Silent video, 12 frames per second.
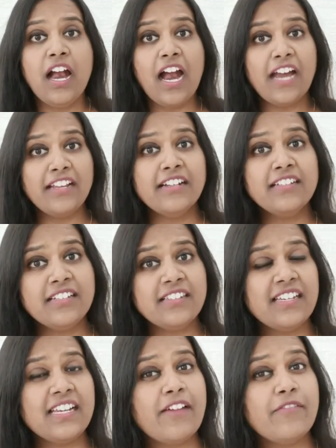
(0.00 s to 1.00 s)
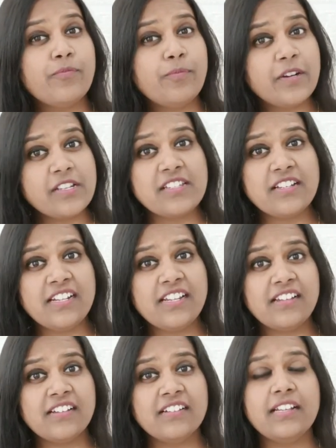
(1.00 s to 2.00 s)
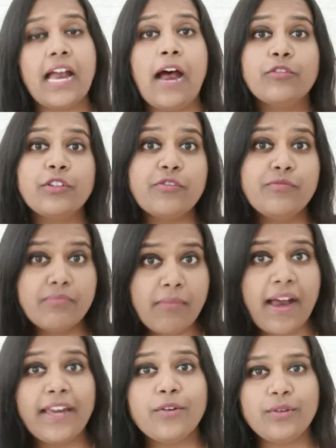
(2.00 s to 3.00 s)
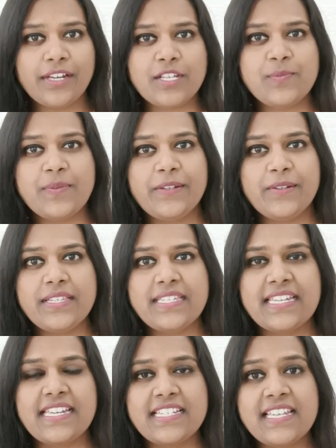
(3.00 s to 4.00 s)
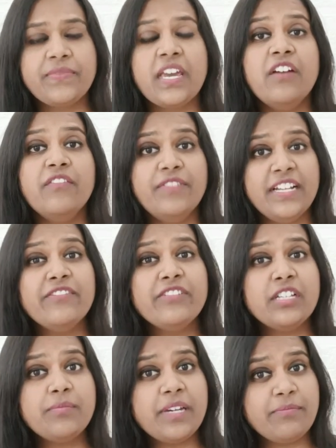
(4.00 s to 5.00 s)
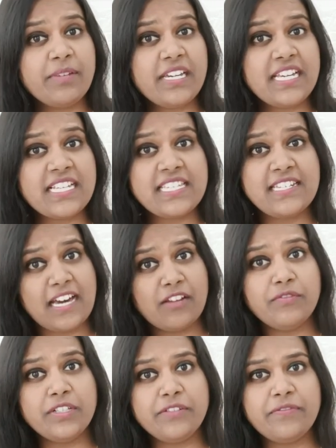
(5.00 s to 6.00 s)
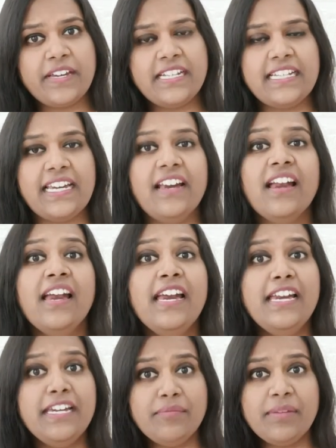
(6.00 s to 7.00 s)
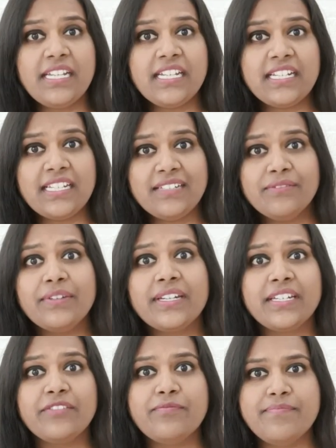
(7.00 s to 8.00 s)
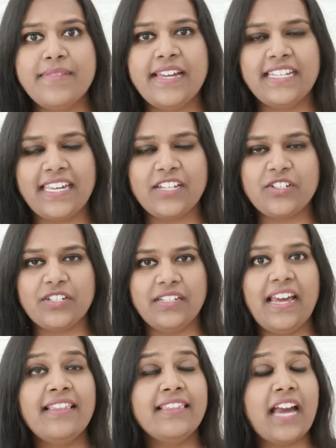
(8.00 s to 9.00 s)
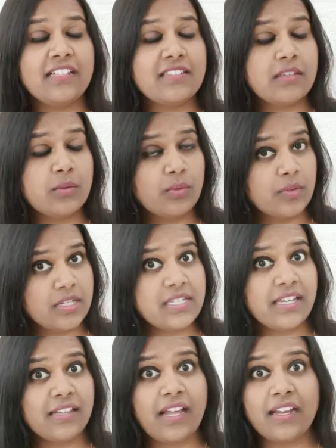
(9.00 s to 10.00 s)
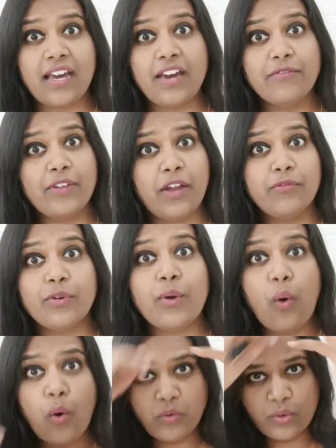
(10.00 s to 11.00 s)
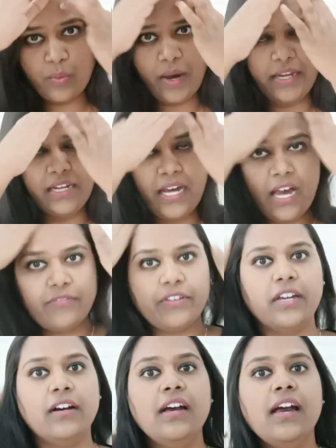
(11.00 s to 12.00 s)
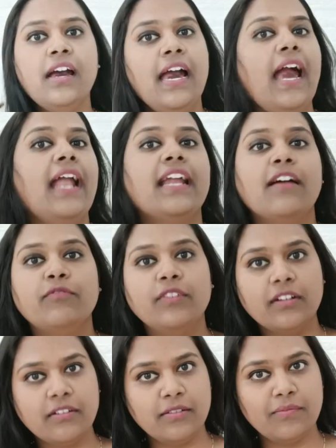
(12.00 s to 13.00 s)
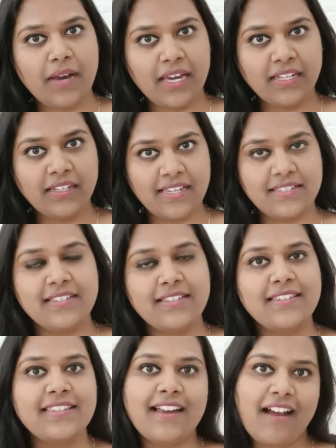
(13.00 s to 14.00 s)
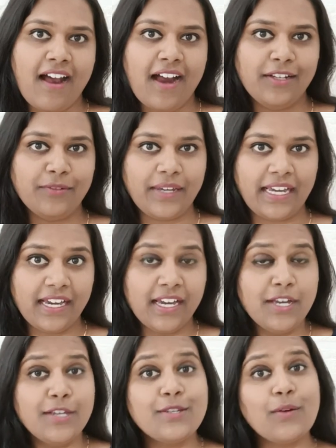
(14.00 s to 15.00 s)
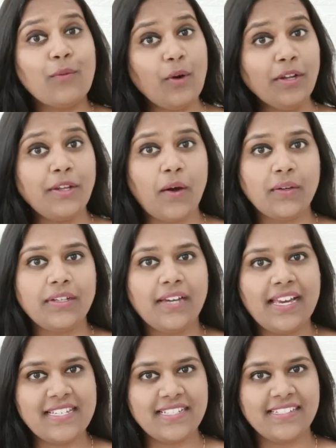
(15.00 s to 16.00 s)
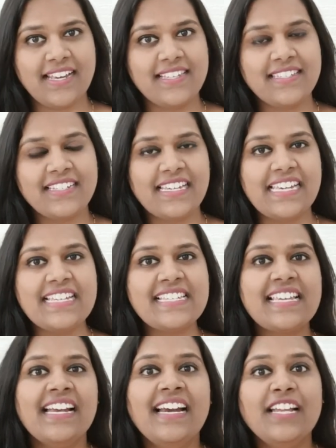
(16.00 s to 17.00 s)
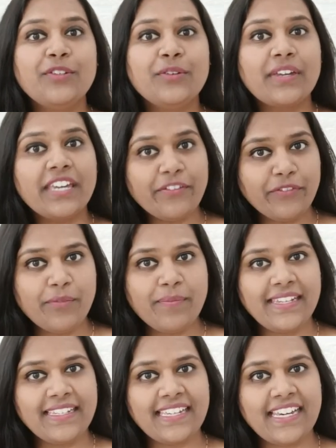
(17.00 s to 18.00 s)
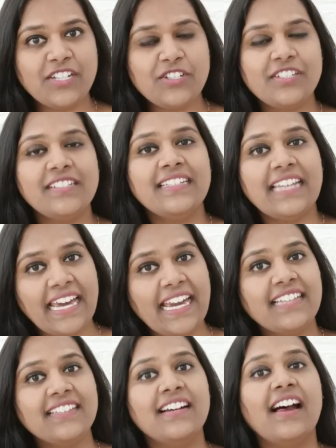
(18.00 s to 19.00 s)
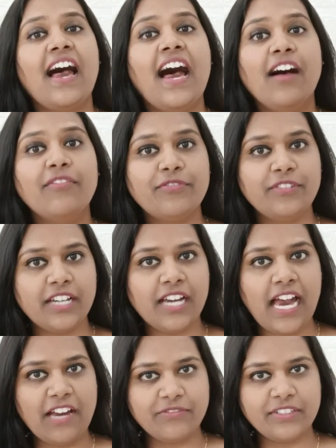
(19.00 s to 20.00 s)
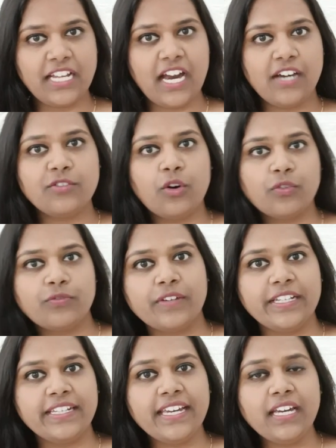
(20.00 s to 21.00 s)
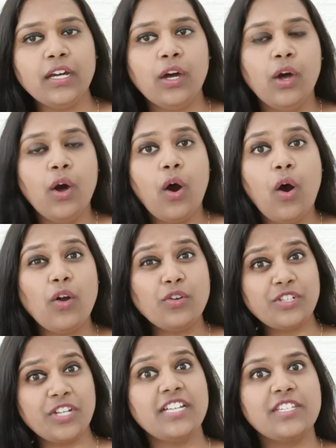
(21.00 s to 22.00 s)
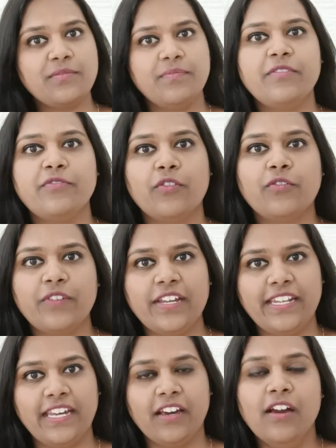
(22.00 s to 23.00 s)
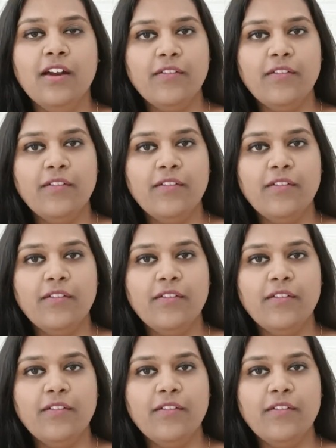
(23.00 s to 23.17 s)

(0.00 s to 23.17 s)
Another thing I've personally learned out of my own experience is whenever the baby is done with the feeding, immediately we give medication, and that's the worst thing that I have done for over 1.5 years, and I have learned my lessons the hard way. So what doctor has suggested is to give the medication either after half an hour of feeding or just before feeding.